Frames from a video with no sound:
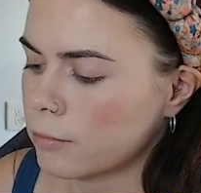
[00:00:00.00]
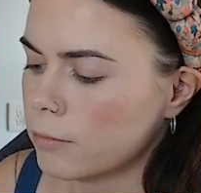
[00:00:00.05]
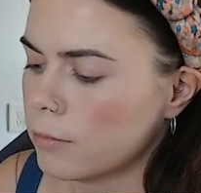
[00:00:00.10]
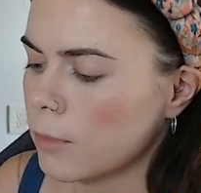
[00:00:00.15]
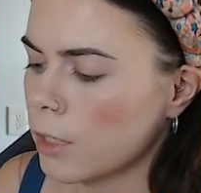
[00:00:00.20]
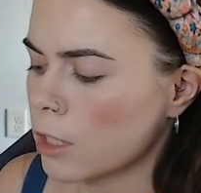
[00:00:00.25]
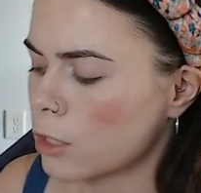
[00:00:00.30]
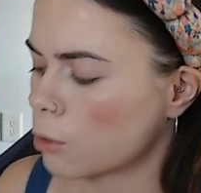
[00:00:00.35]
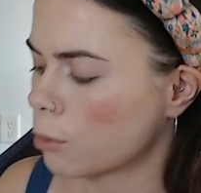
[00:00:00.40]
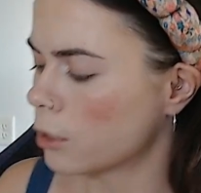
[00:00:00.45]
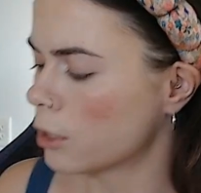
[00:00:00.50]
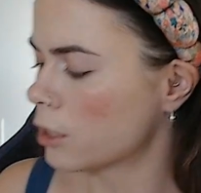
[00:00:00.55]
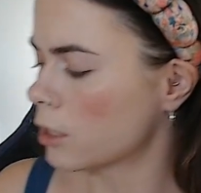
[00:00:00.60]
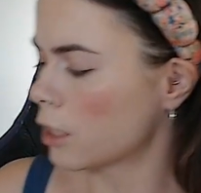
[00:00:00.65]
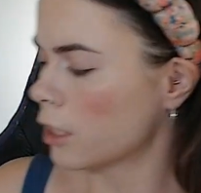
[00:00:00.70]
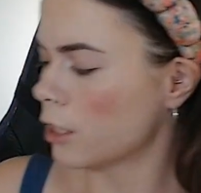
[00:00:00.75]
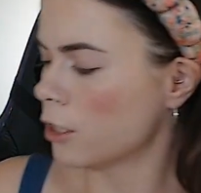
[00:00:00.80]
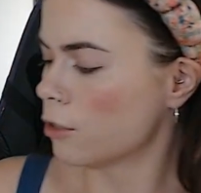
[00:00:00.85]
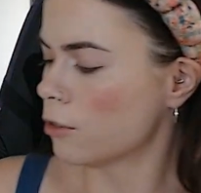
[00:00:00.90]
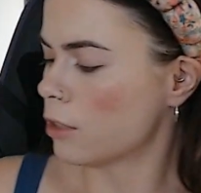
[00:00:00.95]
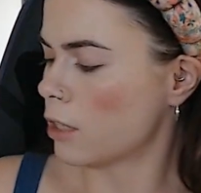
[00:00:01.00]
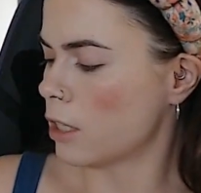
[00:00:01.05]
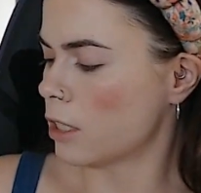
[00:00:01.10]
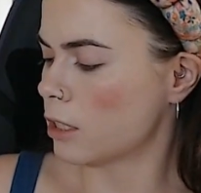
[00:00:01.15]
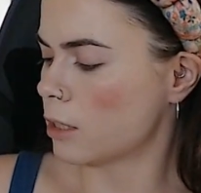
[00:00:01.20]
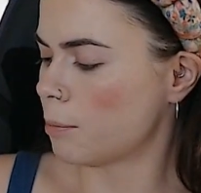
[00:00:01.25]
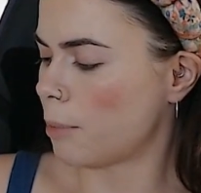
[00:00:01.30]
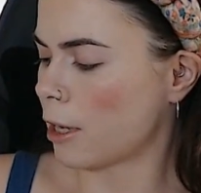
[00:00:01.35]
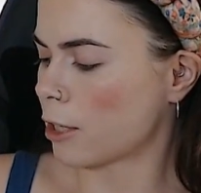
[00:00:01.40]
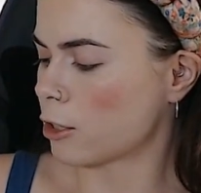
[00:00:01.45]
So we're just going to use this
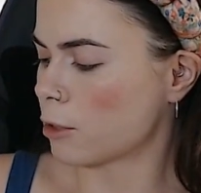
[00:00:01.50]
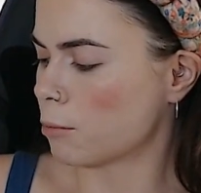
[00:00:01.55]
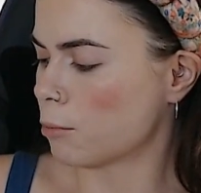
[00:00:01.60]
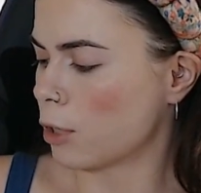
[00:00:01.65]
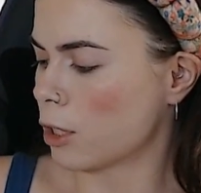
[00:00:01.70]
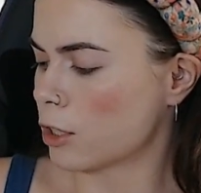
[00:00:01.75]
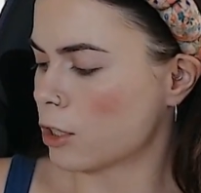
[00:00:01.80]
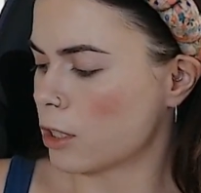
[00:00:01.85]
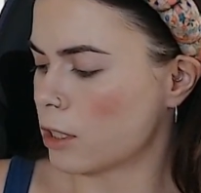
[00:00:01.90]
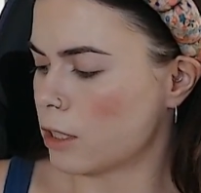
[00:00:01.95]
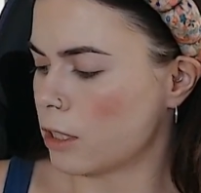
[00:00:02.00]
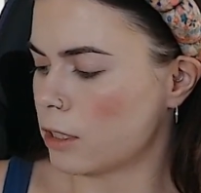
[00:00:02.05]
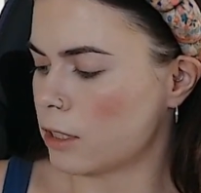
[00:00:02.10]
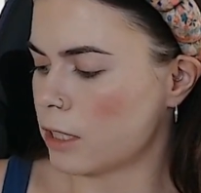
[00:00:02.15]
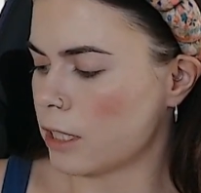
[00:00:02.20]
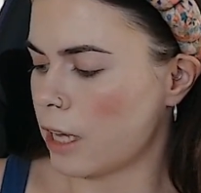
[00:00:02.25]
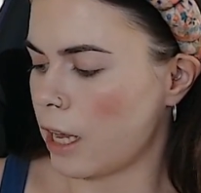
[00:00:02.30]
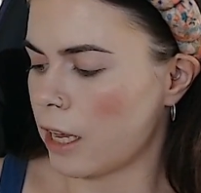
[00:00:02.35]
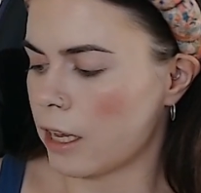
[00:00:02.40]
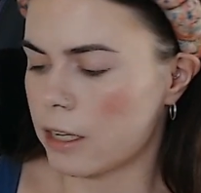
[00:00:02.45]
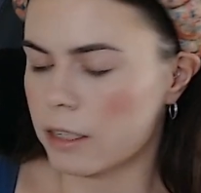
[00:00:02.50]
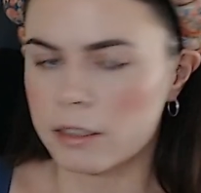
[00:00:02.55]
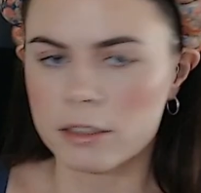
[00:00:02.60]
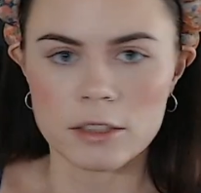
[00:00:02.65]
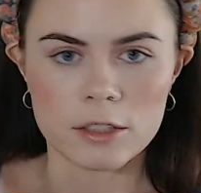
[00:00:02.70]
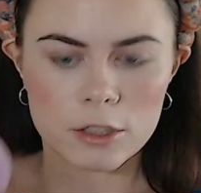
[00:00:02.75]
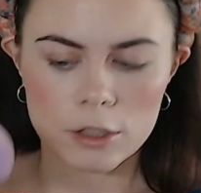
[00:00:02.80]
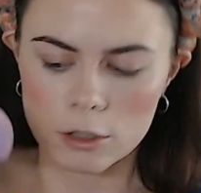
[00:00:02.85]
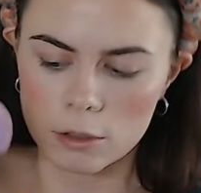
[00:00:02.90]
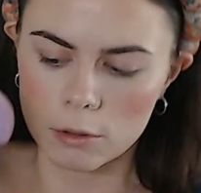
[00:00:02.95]
Spectrum brush. This is the
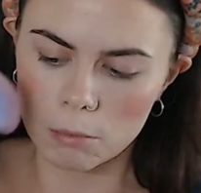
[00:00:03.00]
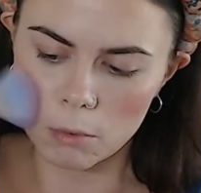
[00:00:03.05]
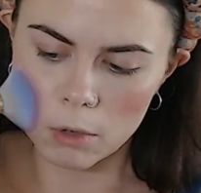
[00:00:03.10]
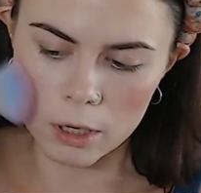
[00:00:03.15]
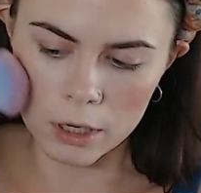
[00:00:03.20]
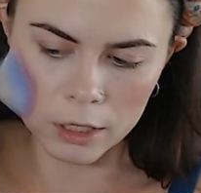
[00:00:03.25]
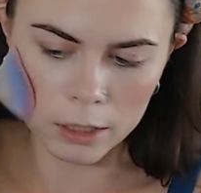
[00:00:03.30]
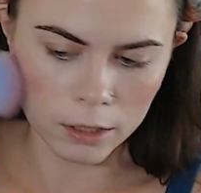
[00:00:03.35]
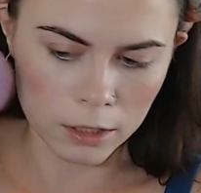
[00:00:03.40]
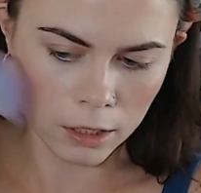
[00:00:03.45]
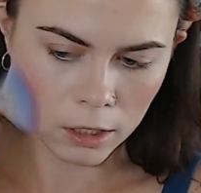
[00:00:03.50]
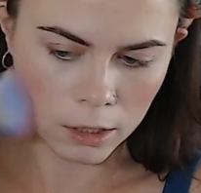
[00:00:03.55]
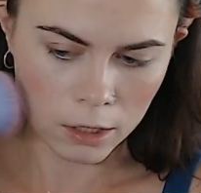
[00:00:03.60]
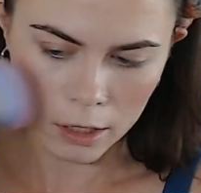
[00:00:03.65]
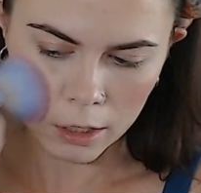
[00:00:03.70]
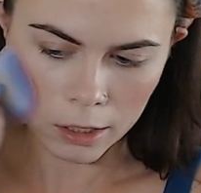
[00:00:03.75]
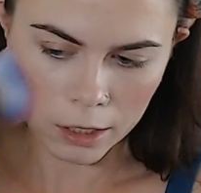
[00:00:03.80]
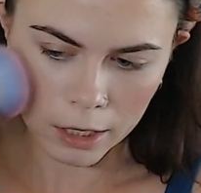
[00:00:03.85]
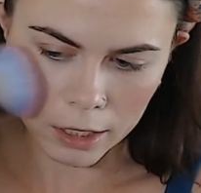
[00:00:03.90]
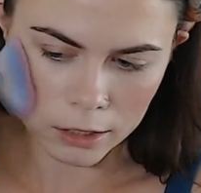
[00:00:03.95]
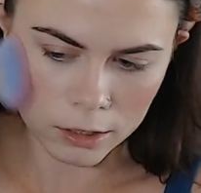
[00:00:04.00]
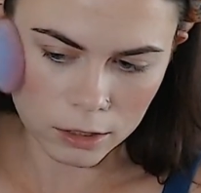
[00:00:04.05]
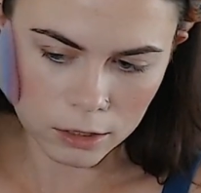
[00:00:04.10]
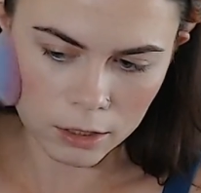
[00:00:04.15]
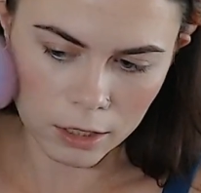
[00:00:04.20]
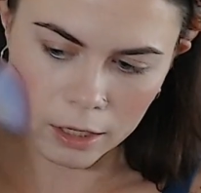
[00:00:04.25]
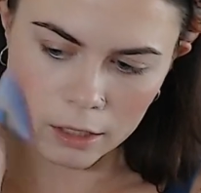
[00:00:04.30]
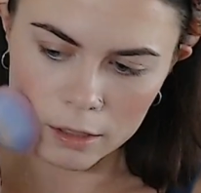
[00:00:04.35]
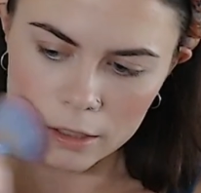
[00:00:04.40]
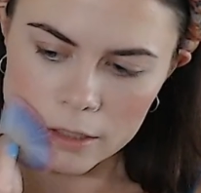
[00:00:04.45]
A01 and just
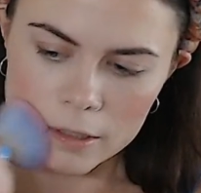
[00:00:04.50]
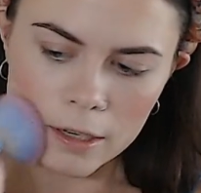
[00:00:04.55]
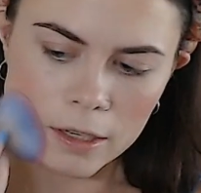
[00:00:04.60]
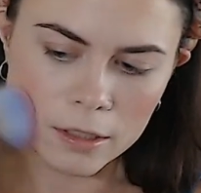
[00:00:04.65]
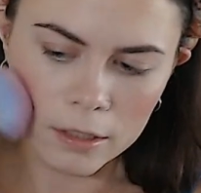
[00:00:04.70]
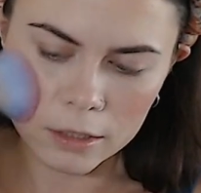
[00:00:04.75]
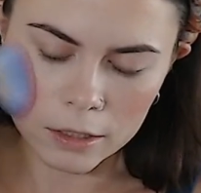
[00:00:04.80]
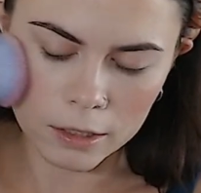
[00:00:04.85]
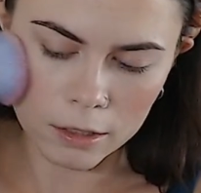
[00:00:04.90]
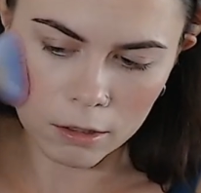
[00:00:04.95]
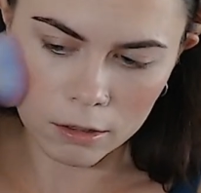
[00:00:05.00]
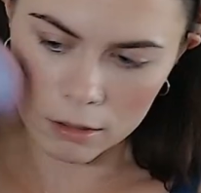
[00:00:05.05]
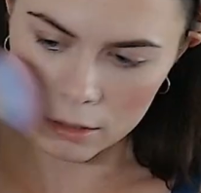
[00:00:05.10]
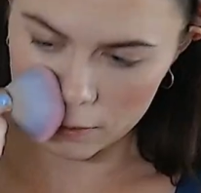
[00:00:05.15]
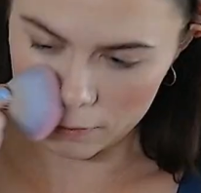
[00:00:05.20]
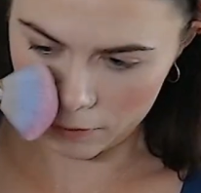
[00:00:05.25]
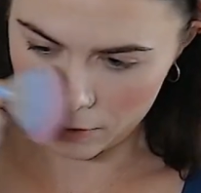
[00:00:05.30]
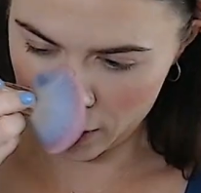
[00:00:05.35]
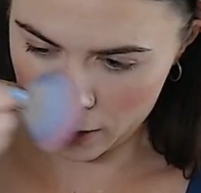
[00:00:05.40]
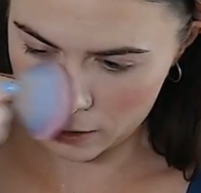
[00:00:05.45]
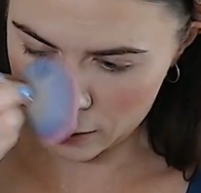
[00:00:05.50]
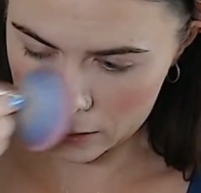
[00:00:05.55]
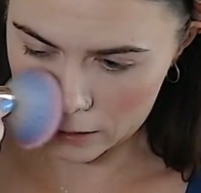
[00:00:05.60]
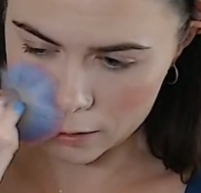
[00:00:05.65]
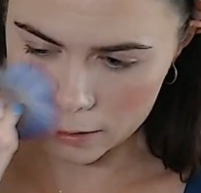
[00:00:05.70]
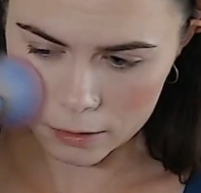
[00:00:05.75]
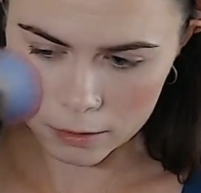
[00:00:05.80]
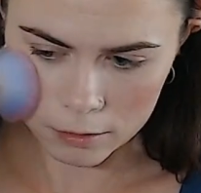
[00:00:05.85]
lightly dust it on the face.